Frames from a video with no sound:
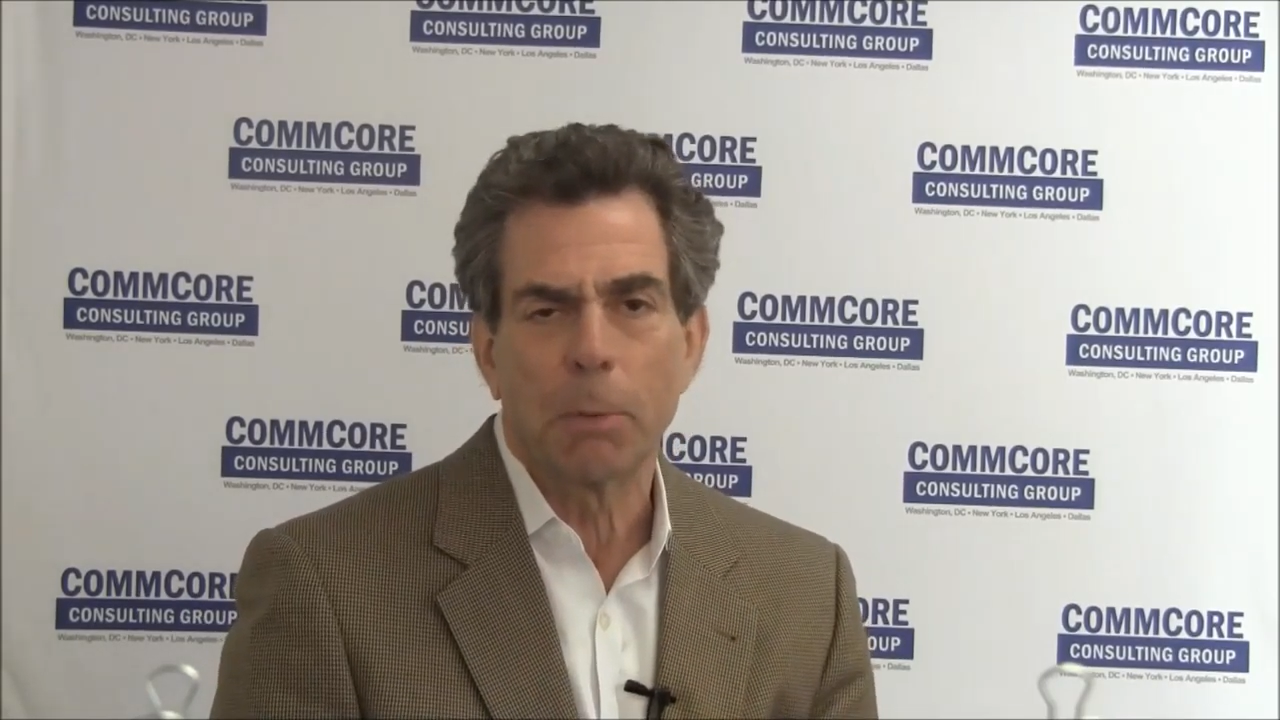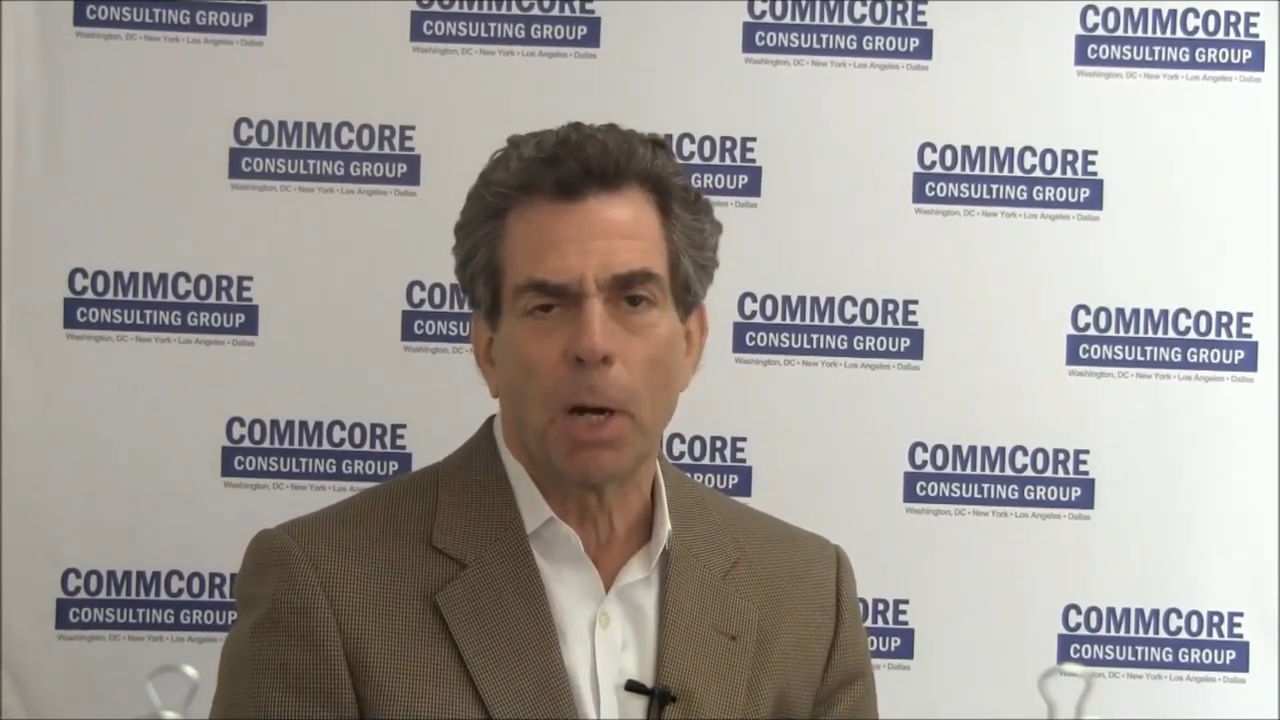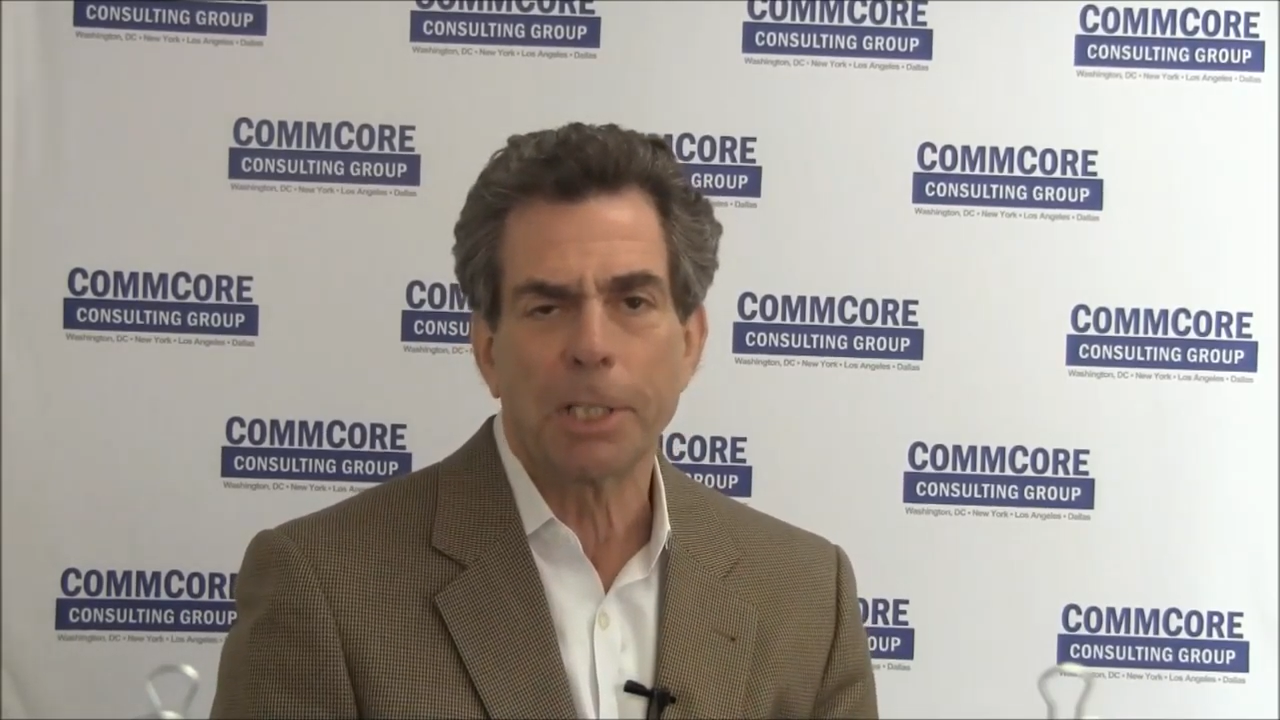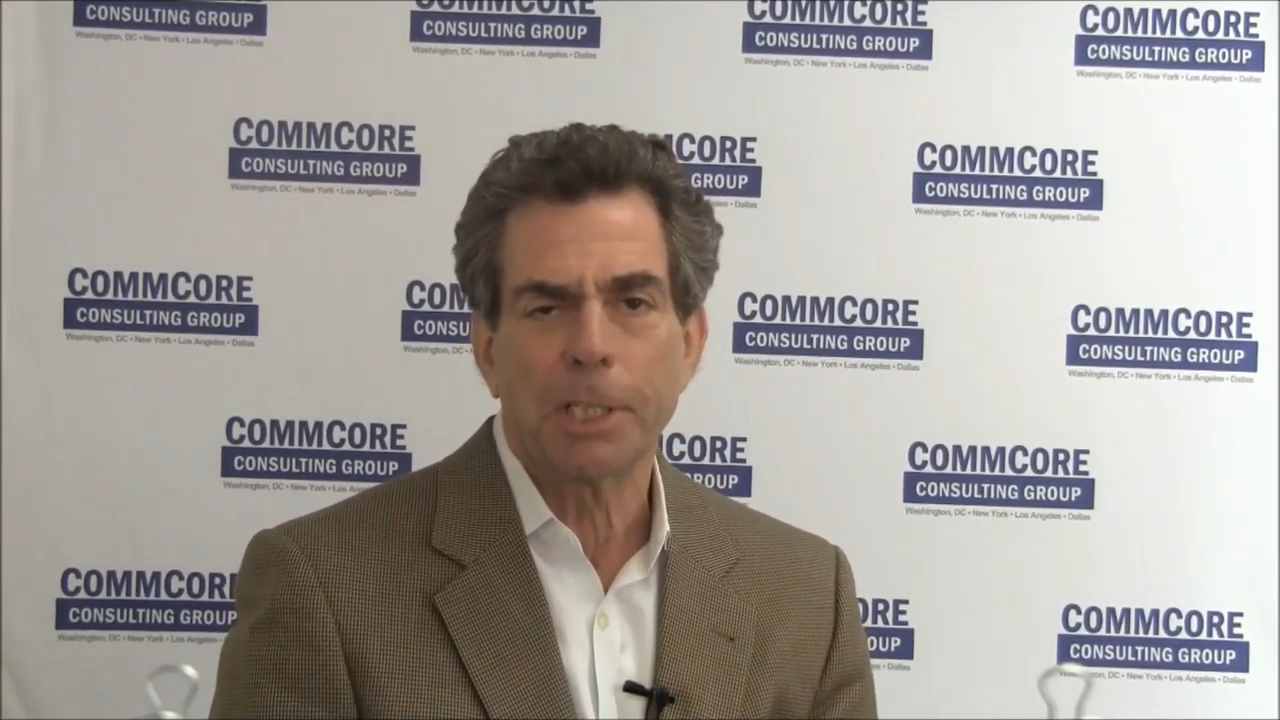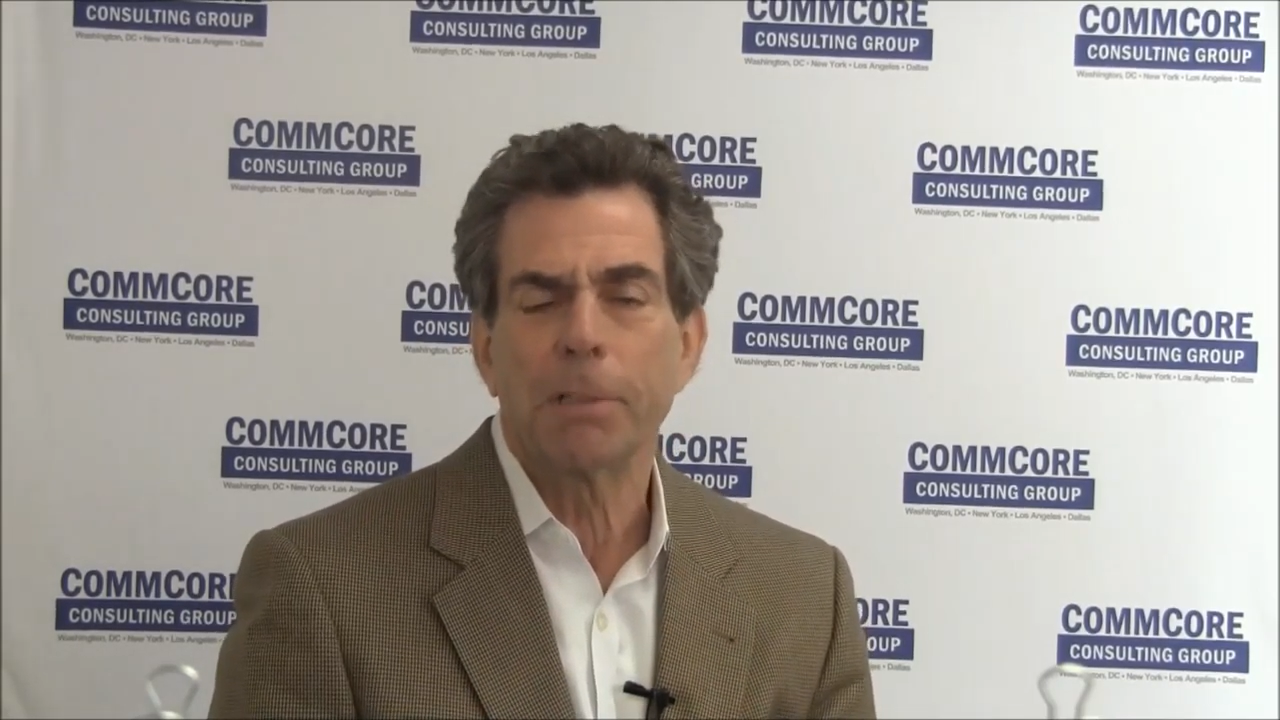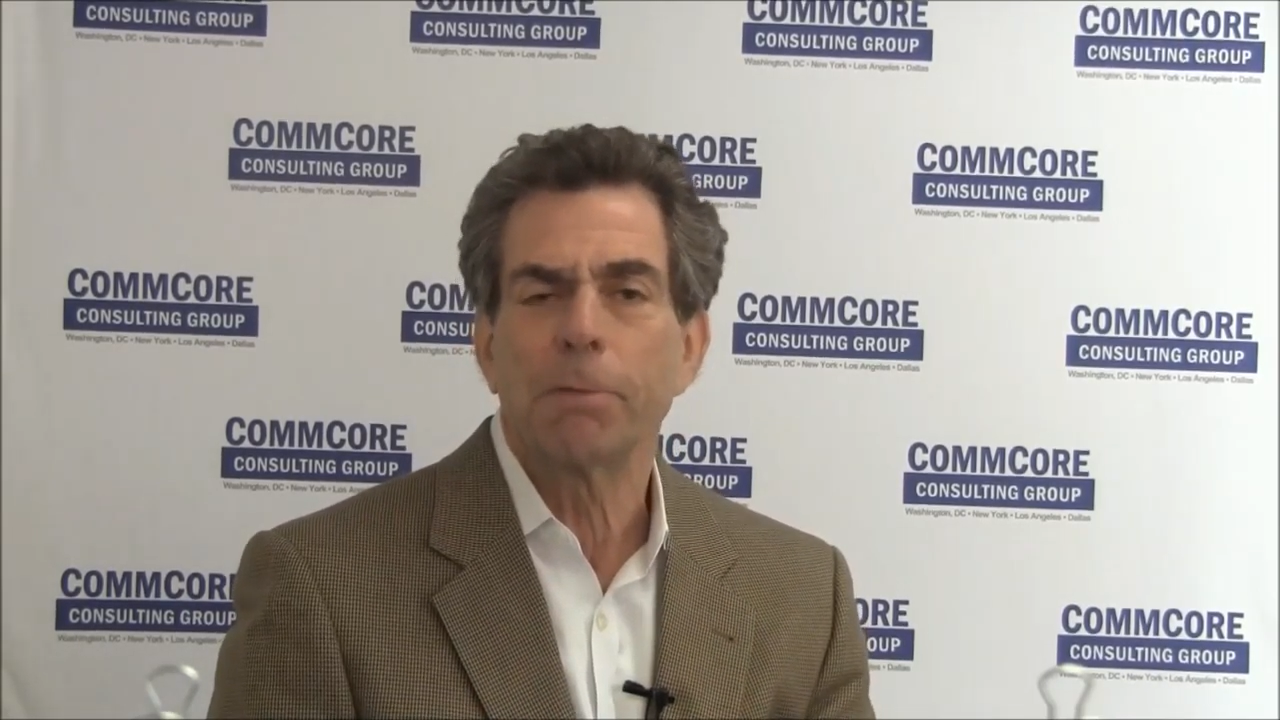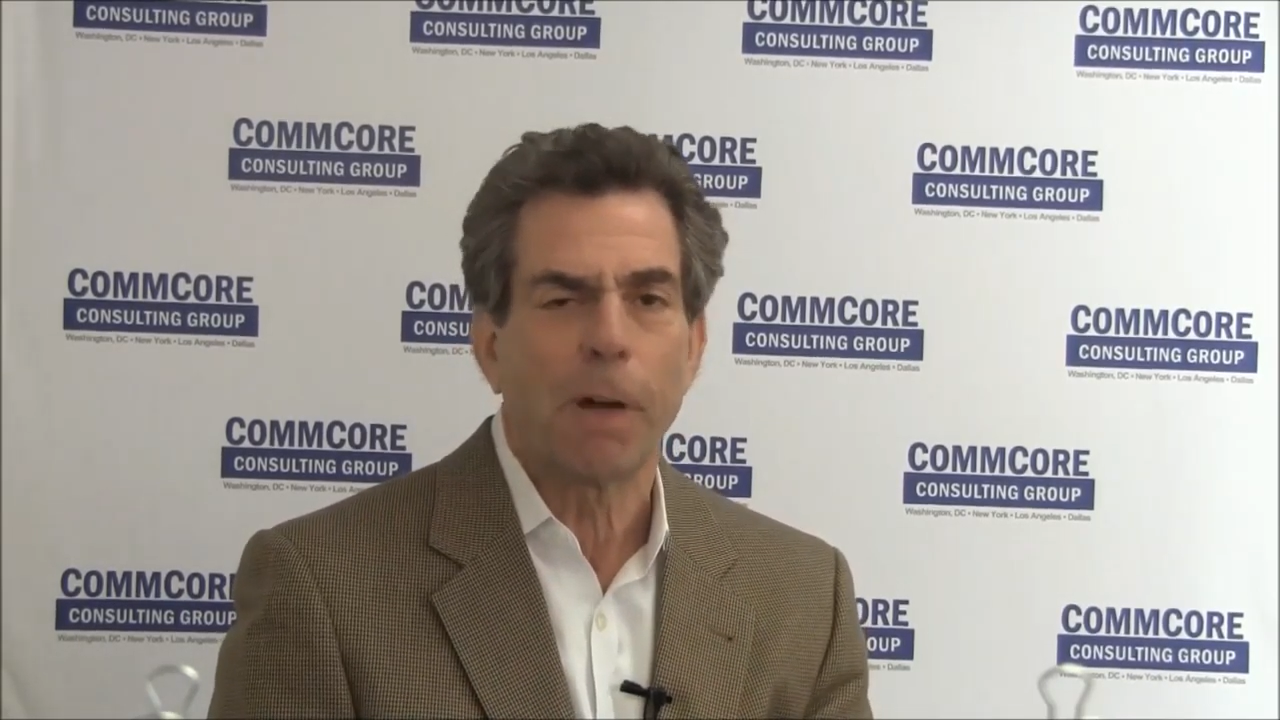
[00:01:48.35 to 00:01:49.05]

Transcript: in Washington.